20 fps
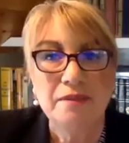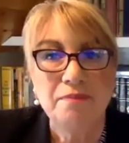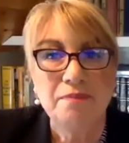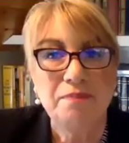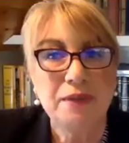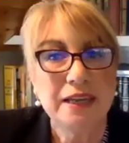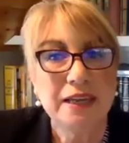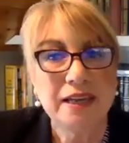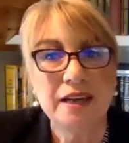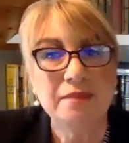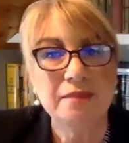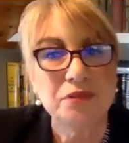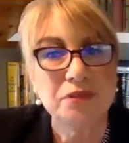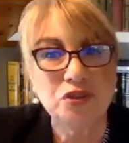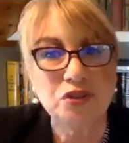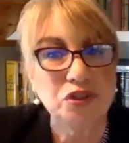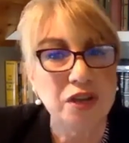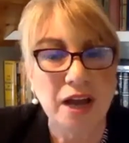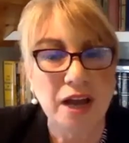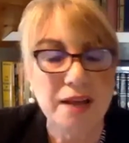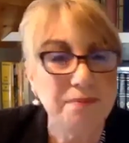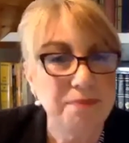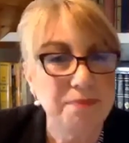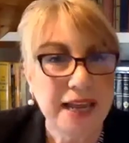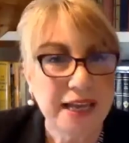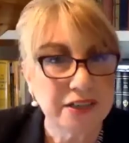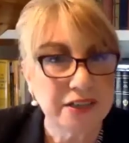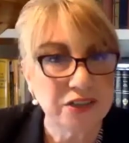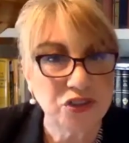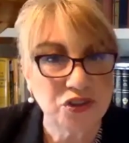becomes
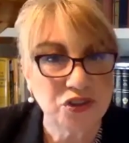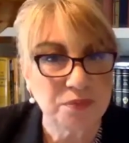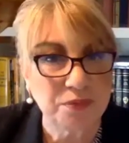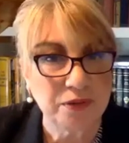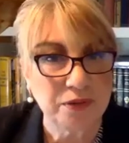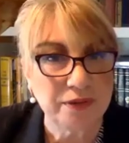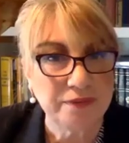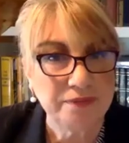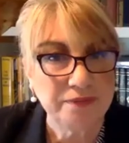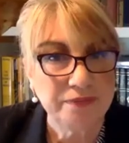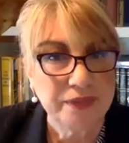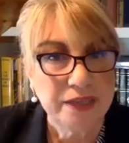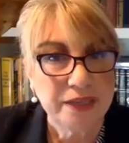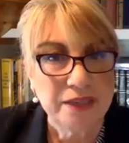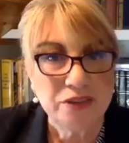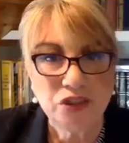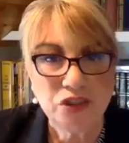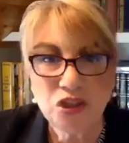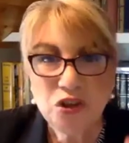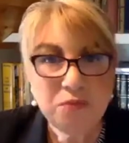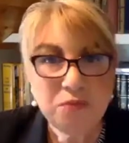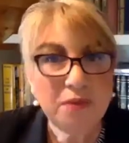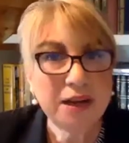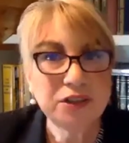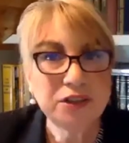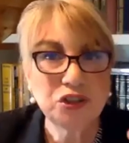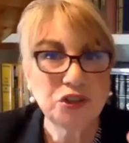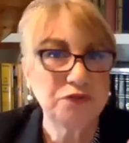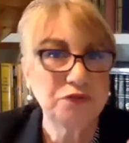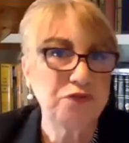unmanageable. Too
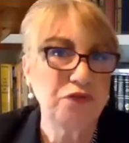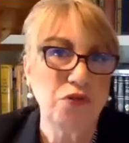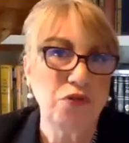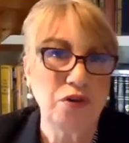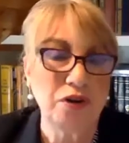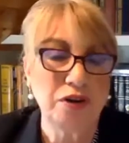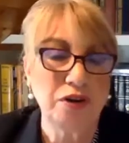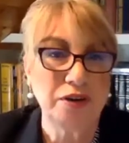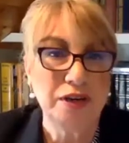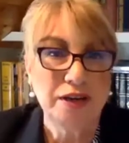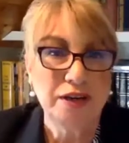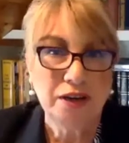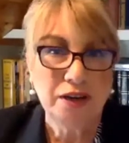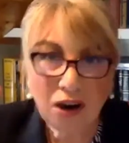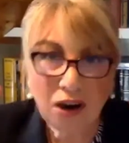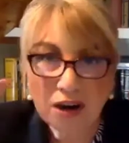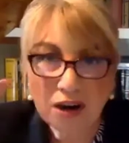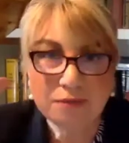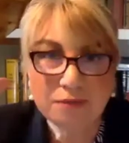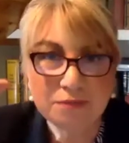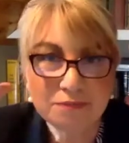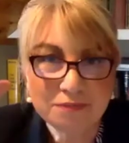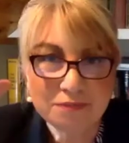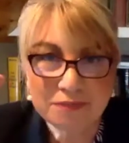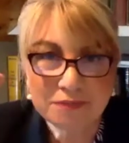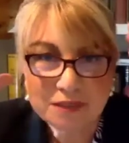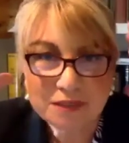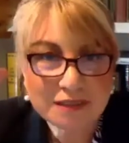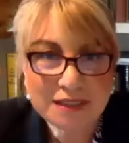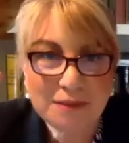much for our
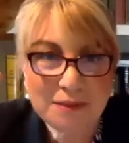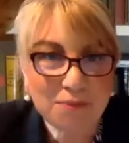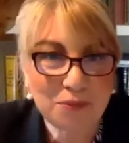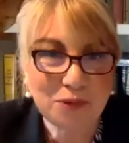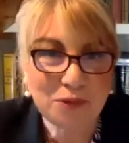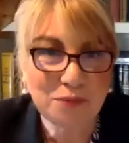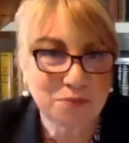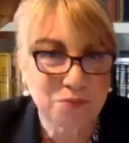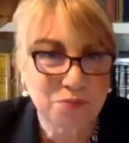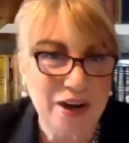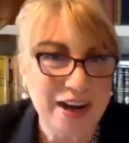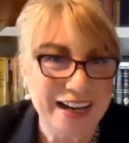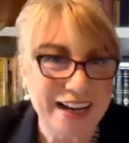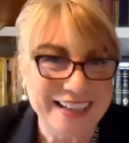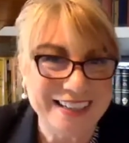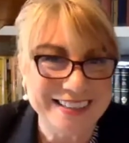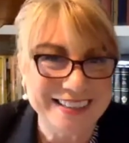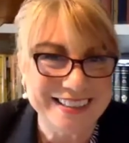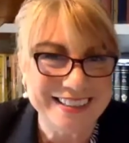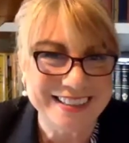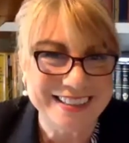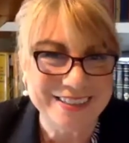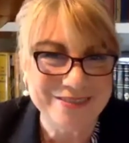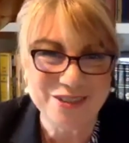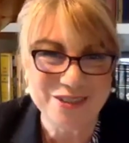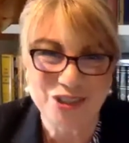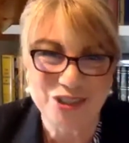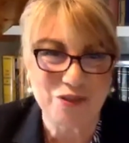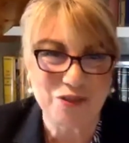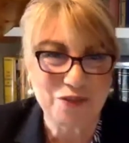simple brains,
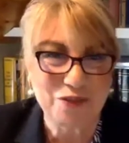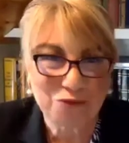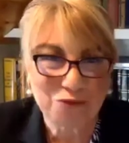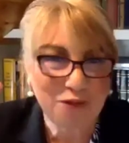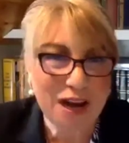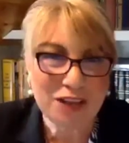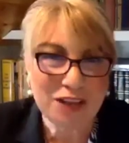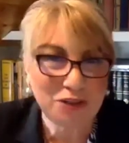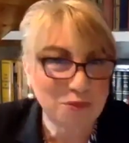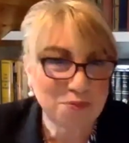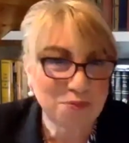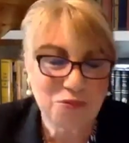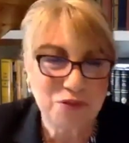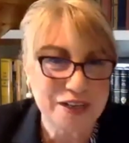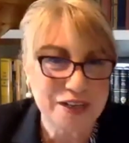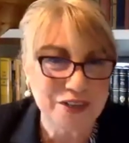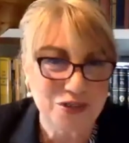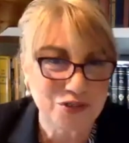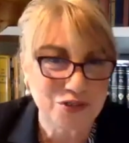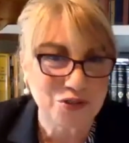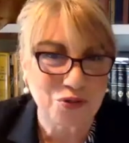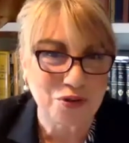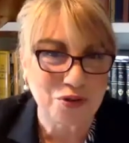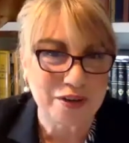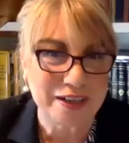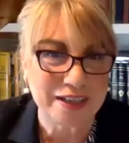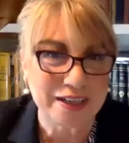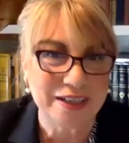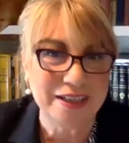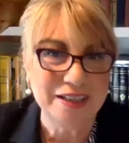which are rather
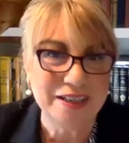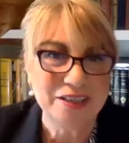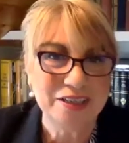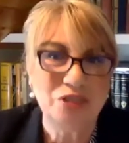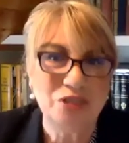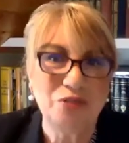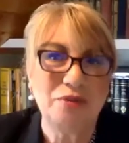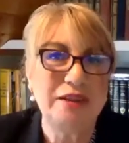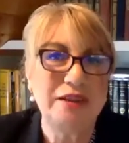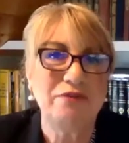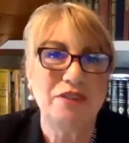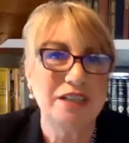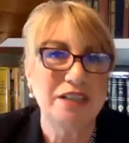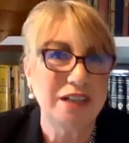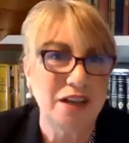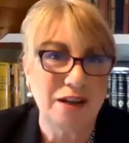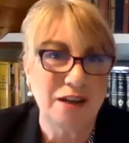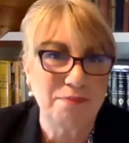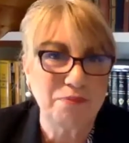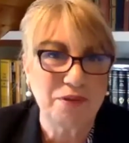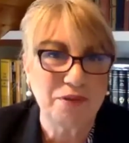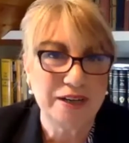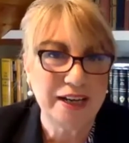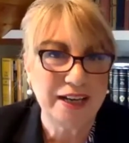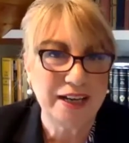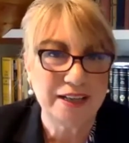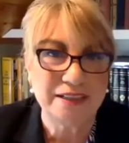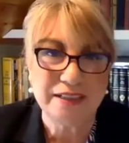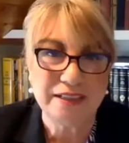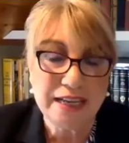prehistoric, to even
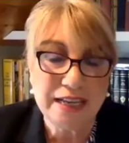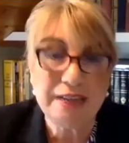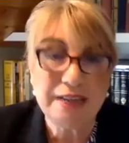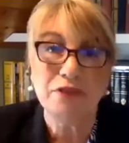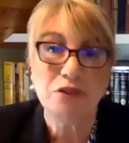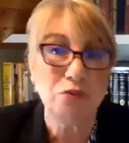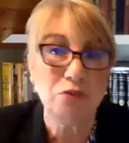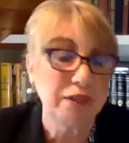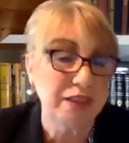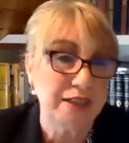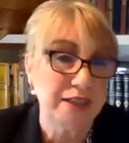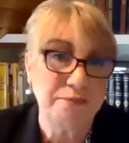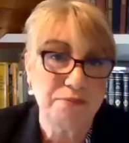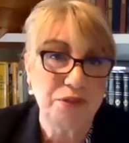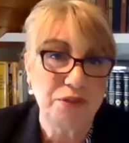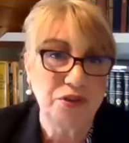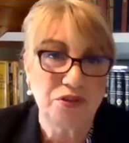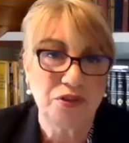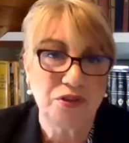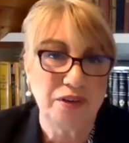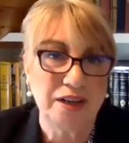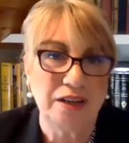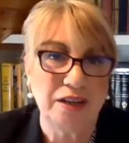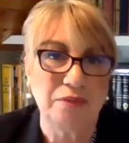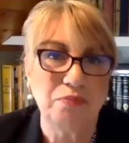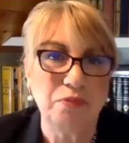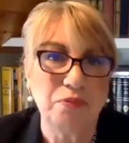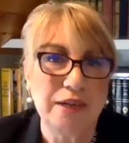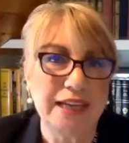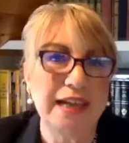comprehend. Even with computer
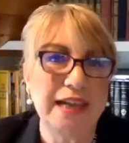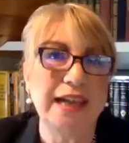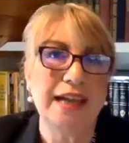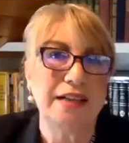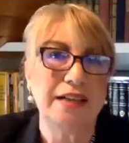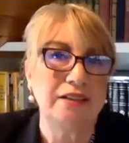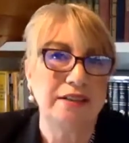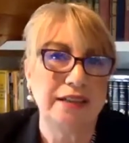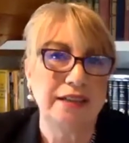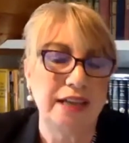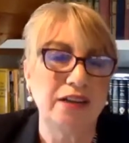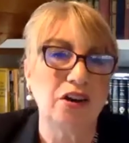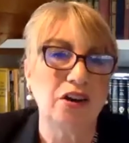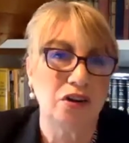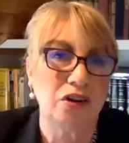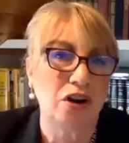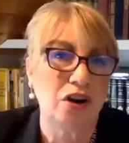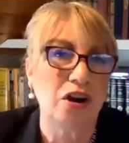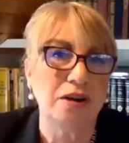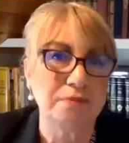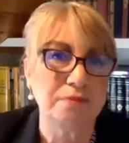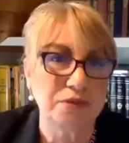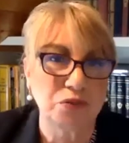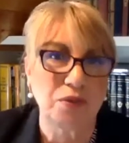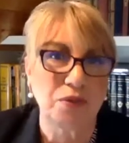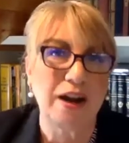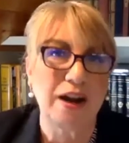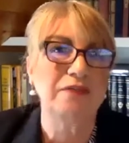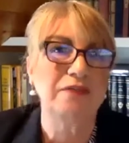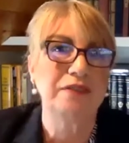help, we can't get our arms
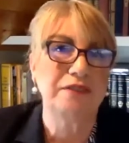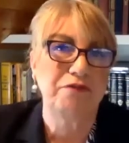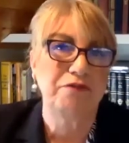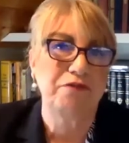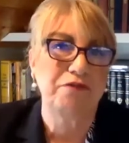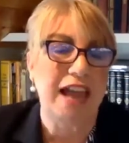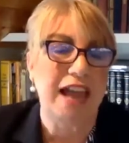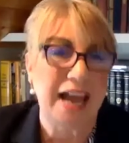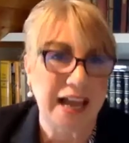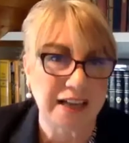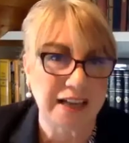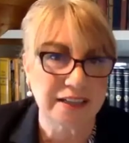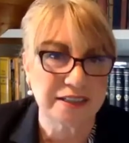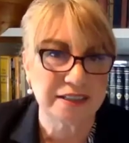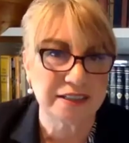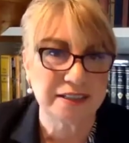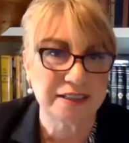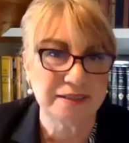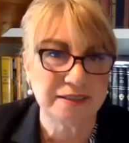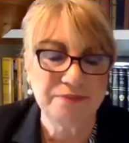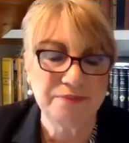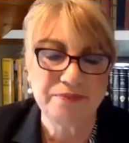around the facts.